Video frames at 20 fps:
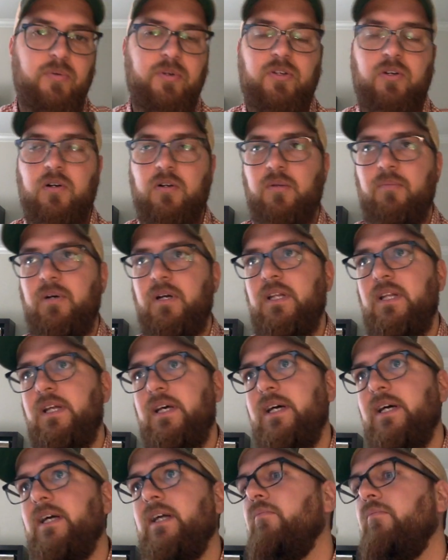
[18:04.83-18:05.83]
We talked about
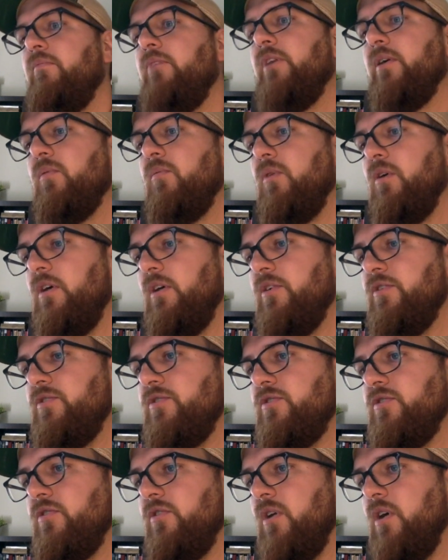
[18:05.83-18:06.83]
that. There
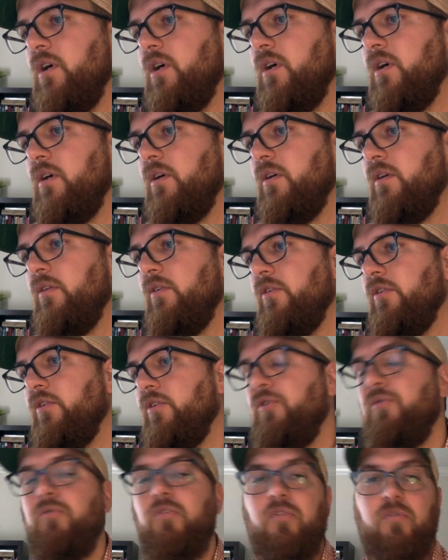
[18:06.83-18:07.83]
was the
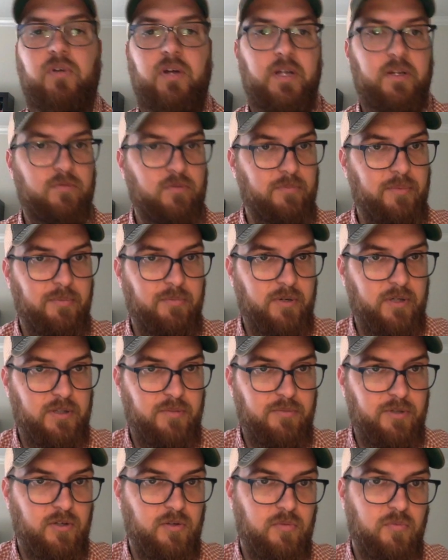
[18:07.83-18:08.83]
new threat. Remember, in the
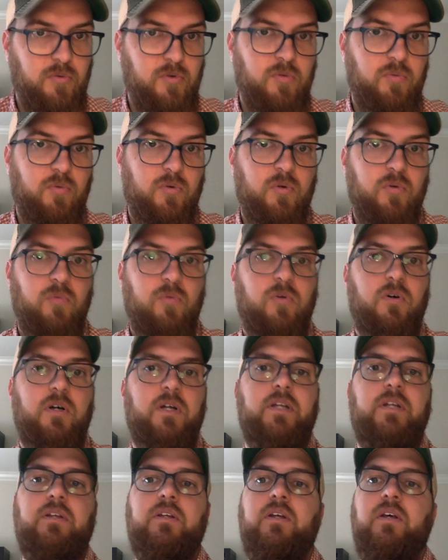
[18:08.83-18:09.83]
middle of World
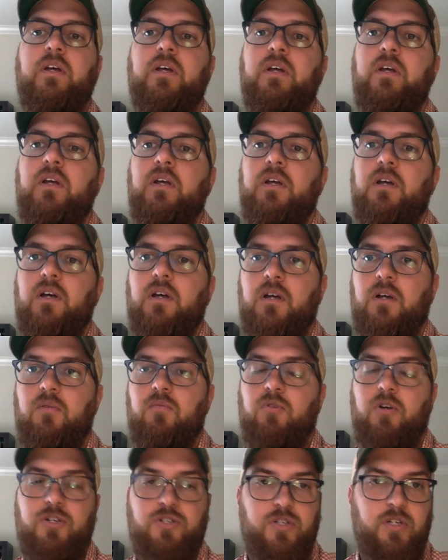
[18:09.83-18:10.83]
War I,
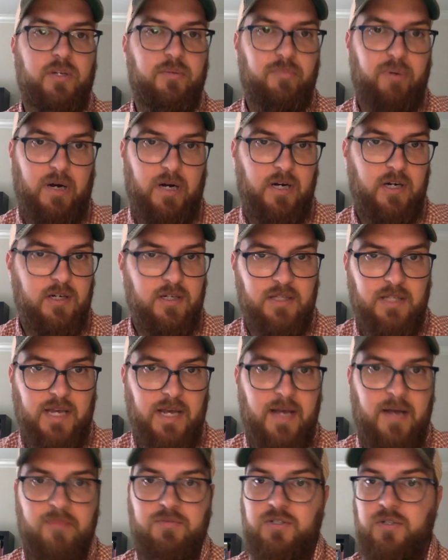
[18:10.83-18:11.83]
Russian Empire
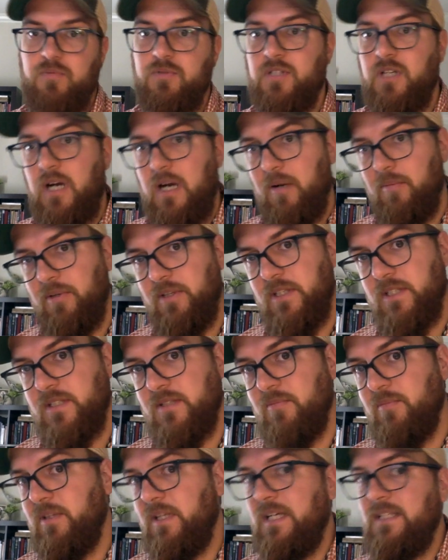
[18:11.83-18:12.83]
collapsed. That was
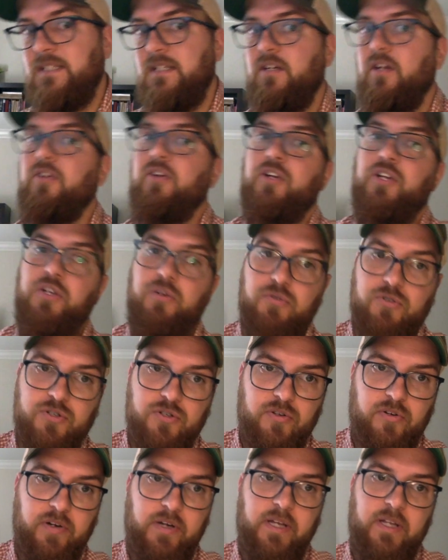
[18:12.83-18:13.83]
communism, and that's another
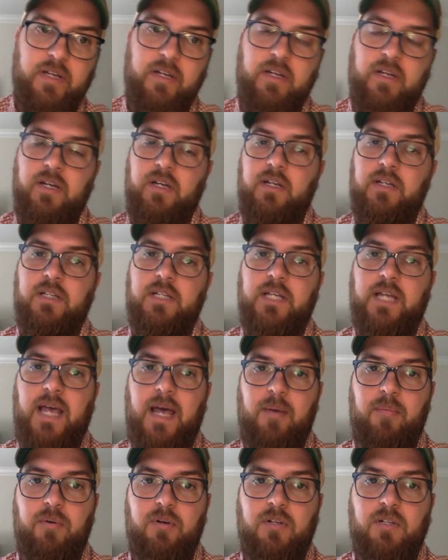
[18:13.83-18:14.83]
huge threat to
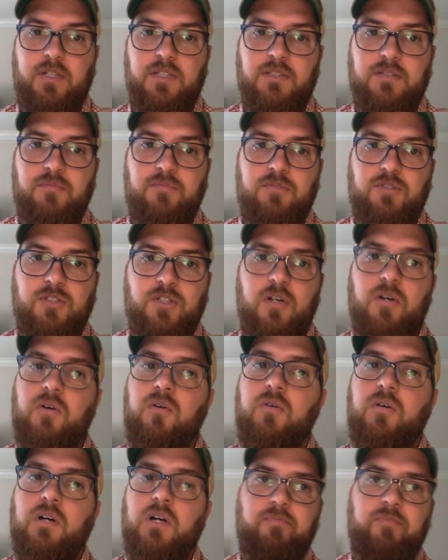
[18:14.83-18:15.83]
capitalism.
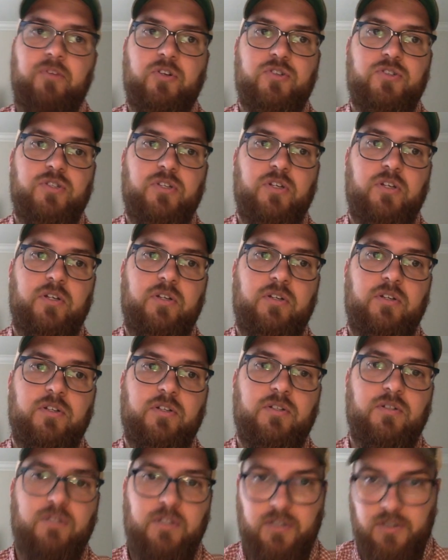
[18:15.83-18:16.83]
So there's
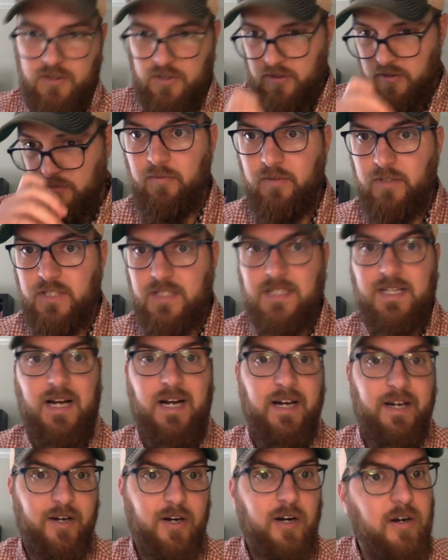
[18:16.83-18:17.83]
a
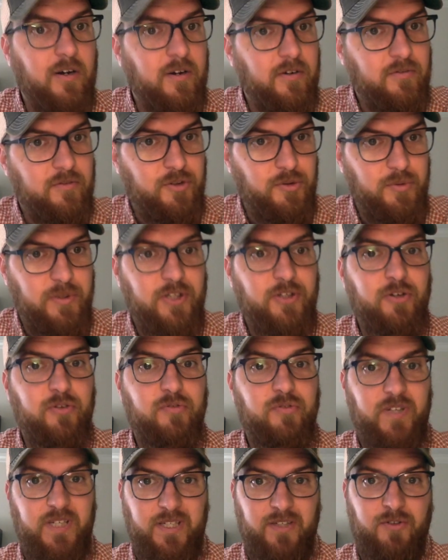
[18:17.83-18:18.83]
desire to
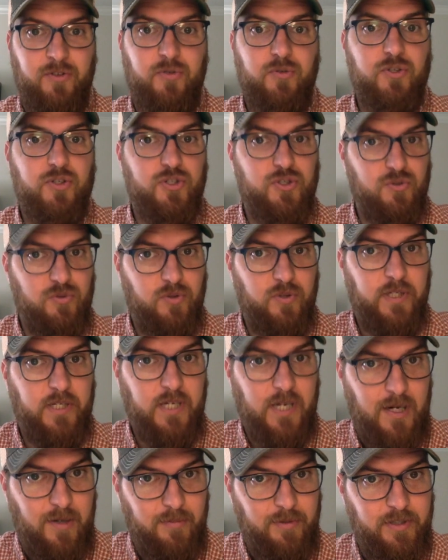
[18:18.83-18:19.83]
intervene to destroy
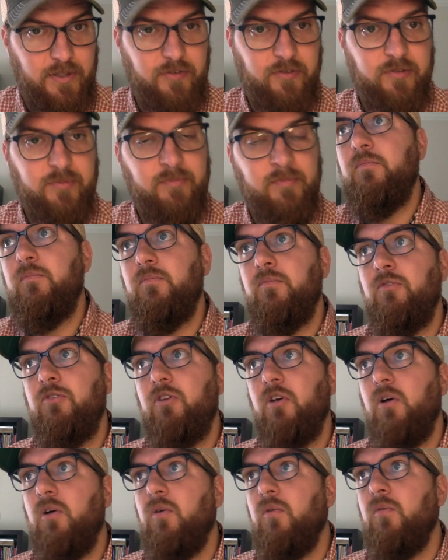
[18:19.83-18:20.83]
communism.
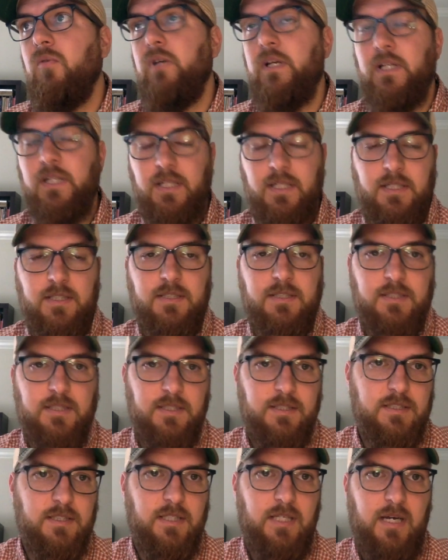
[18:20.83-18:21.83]
So
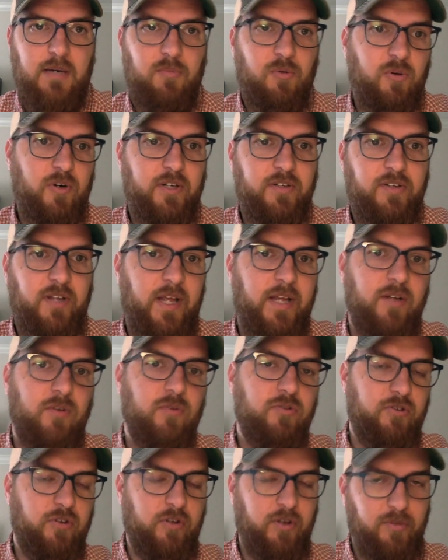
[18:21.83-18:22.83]
it's a lot more
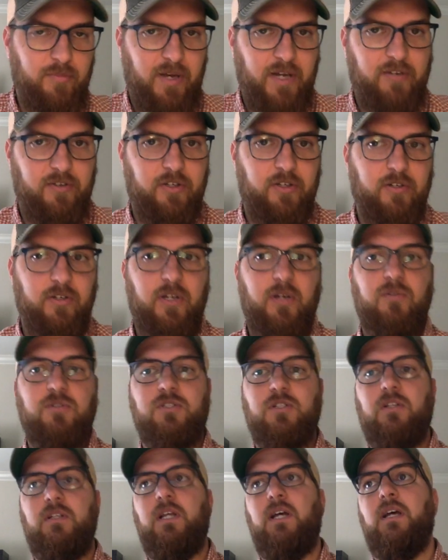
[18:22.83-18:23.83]
entangled. So go back to your
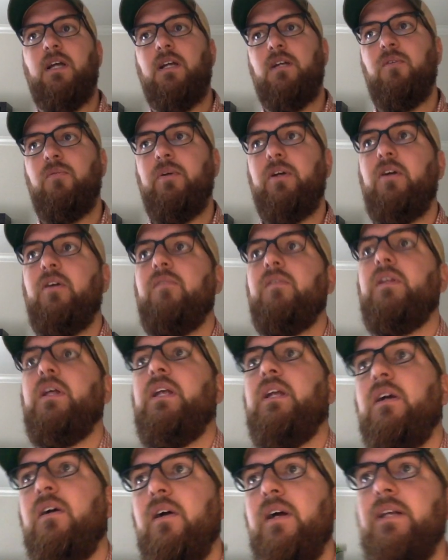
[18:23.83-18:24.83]
notes on that. I know we covered that
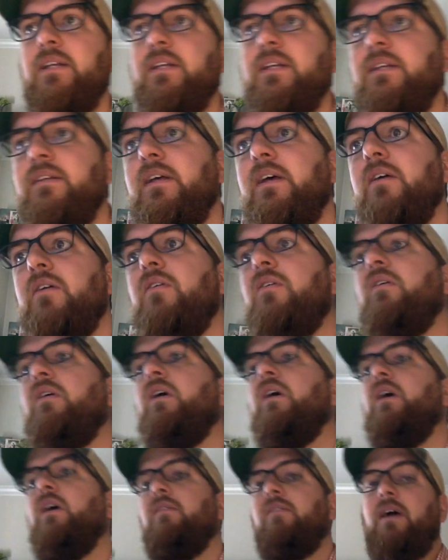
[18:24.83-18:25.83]
in great detail.
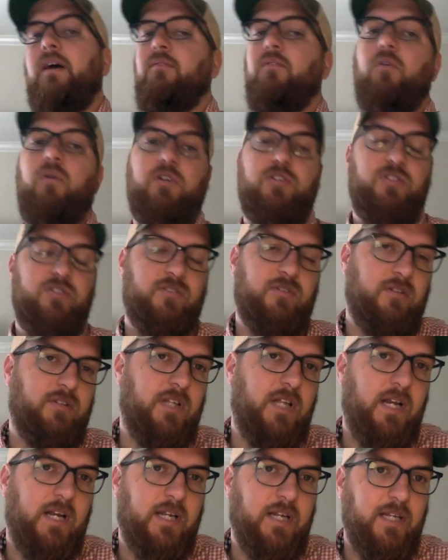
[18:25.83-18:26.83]
If I have questions on
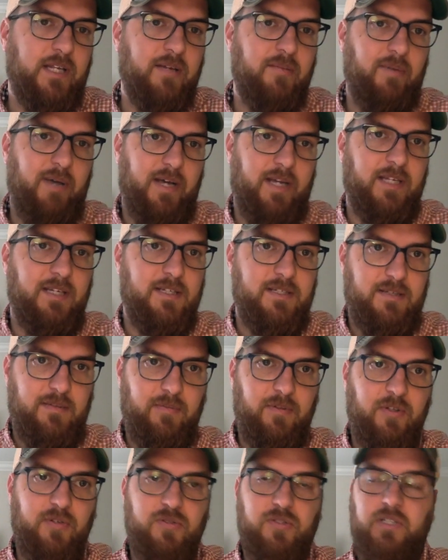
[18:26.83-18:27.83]
that, I can get back into some
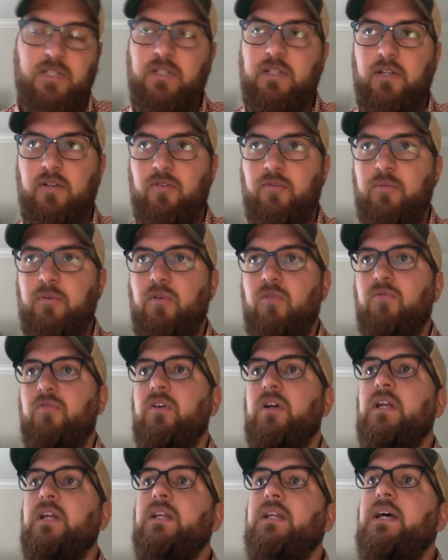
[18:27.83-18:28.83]
of those details, but don't
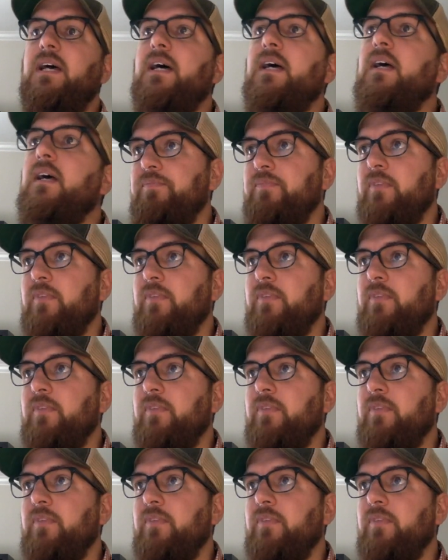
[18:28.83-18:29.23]
forget that.